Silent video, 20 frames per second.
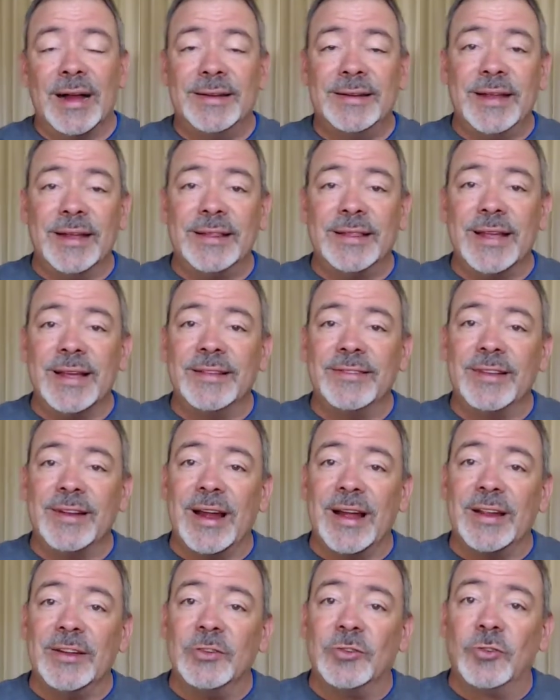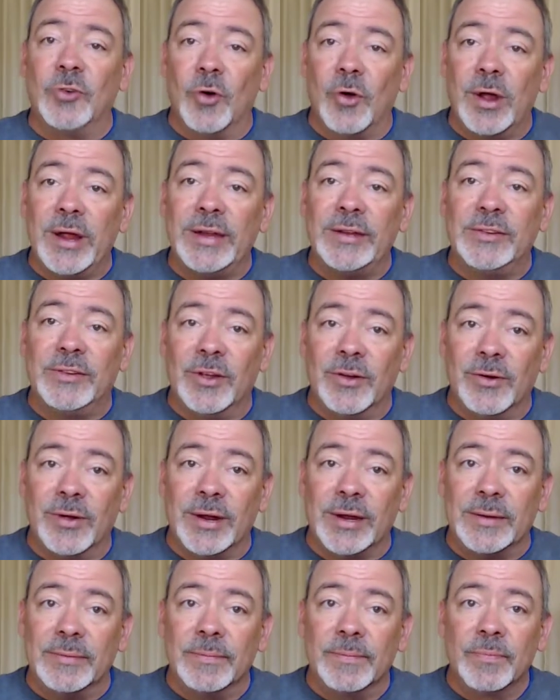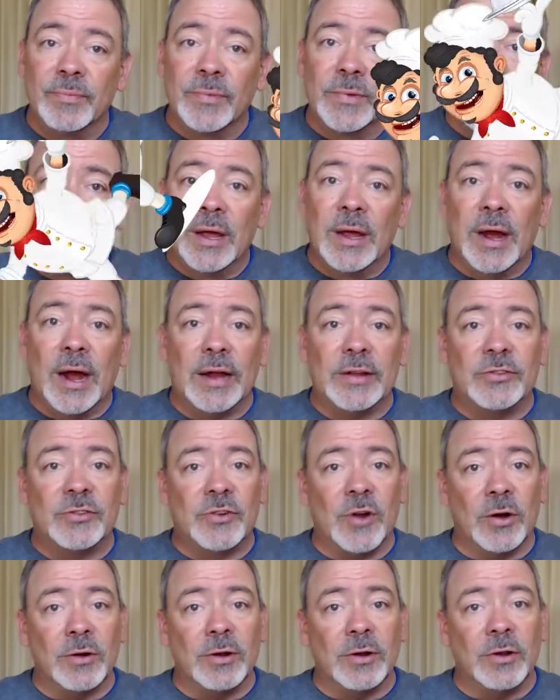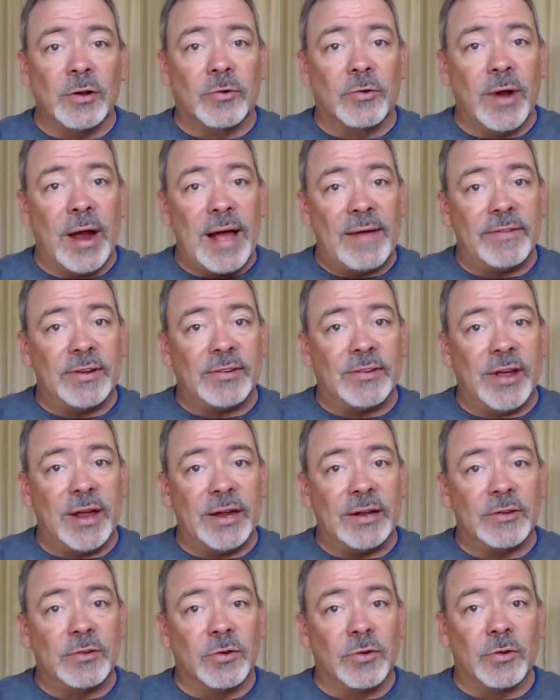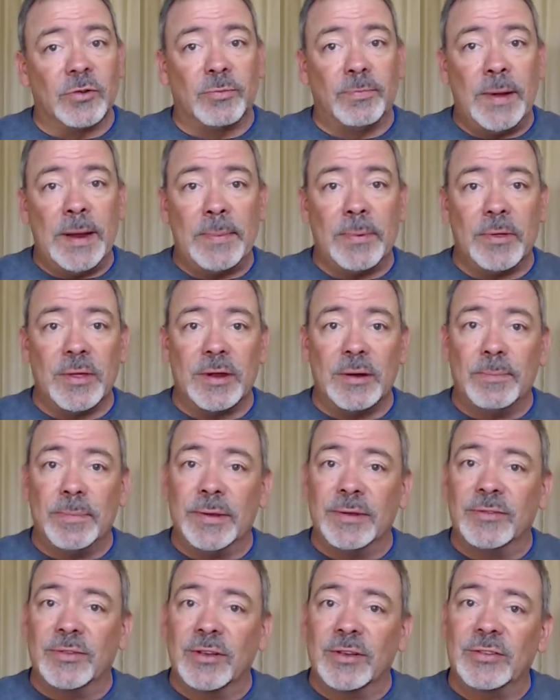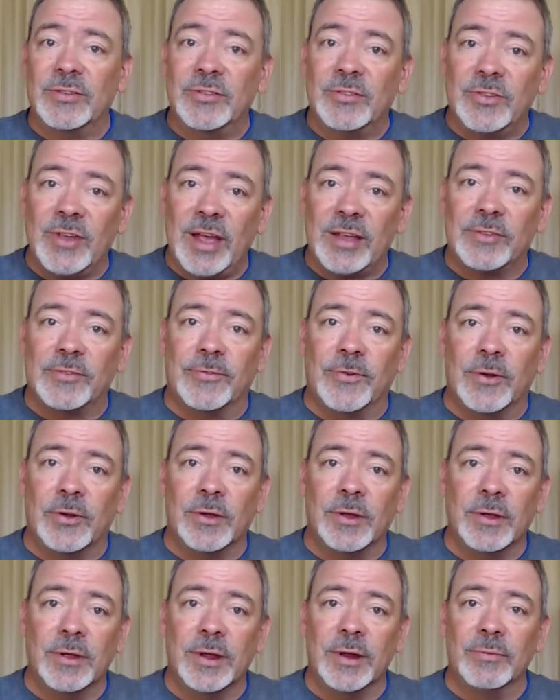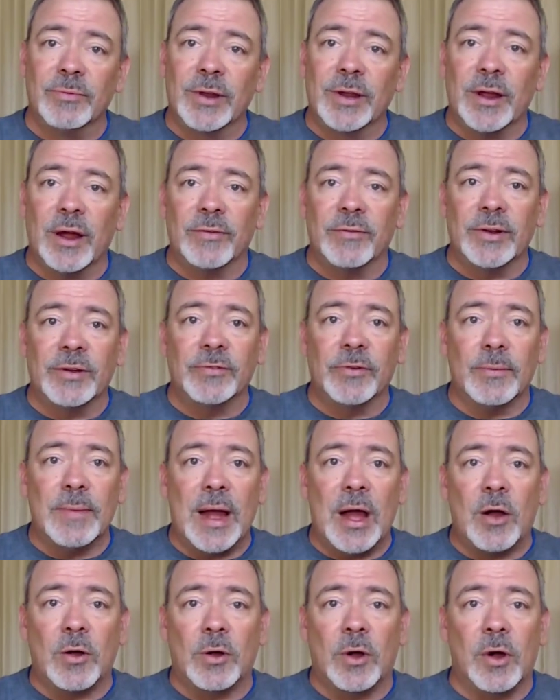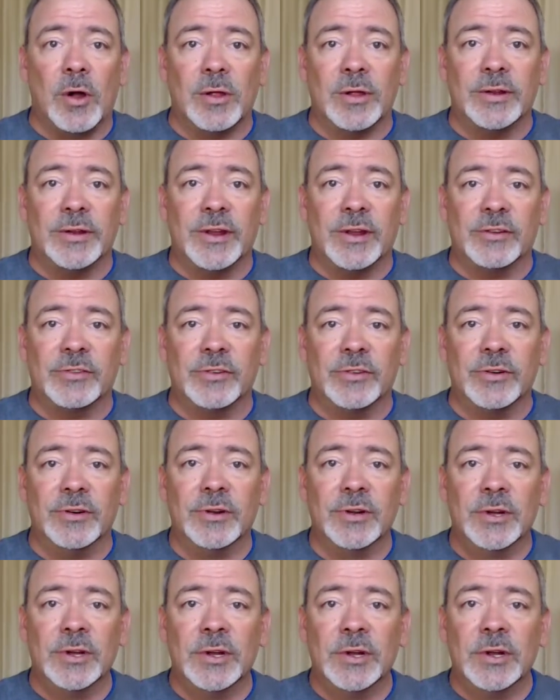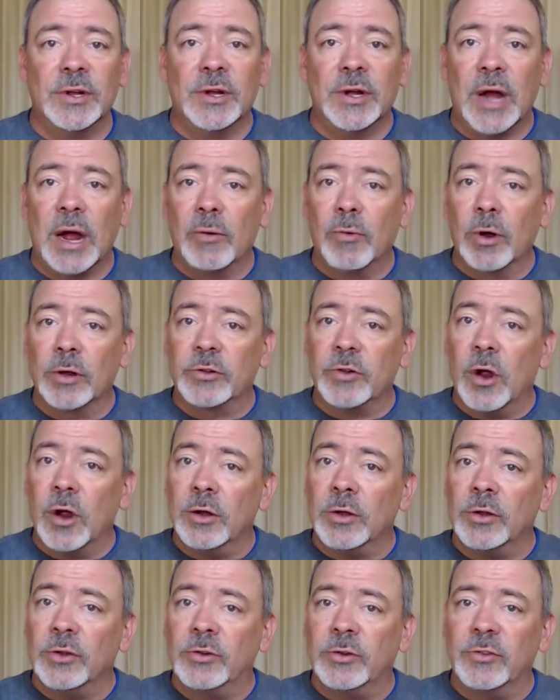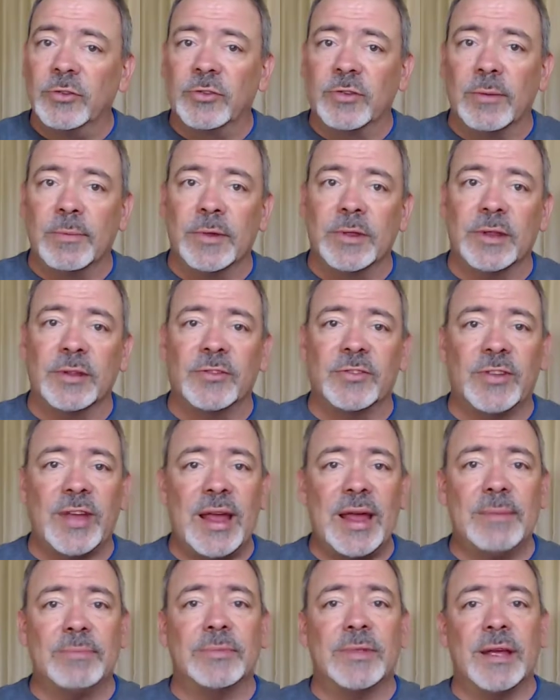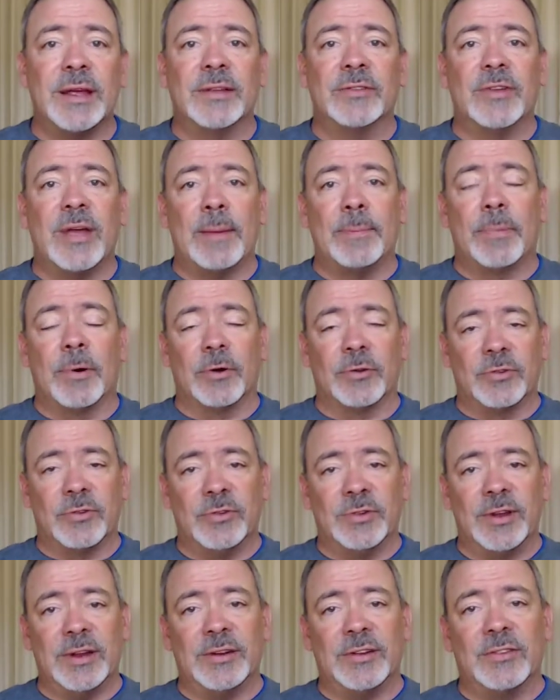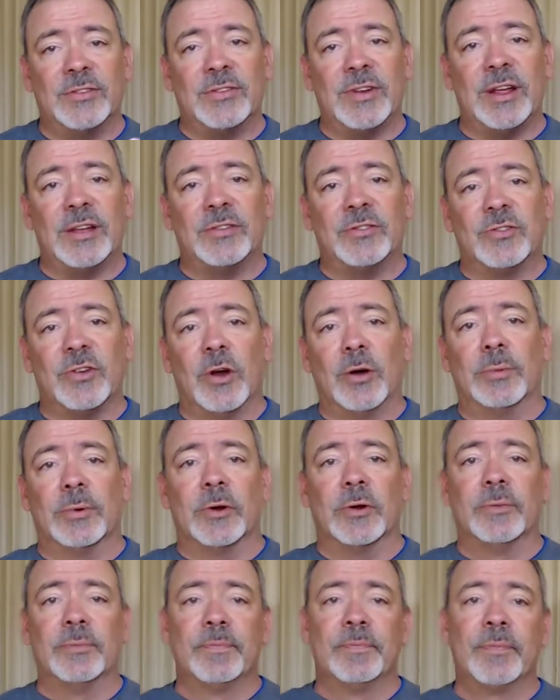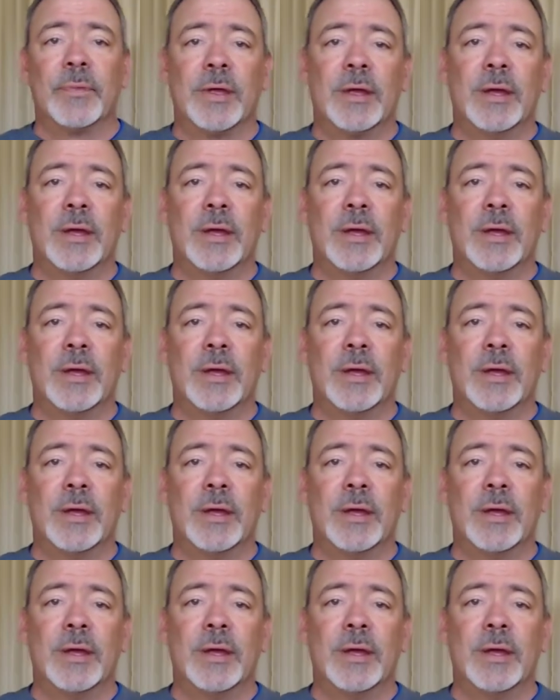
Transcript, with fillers: I did things that I enjoyed doing. I started to gravitate towards people that have been successful in recovering from alcohol addiction. I worked hard to do some of the same things that person did to stay sober.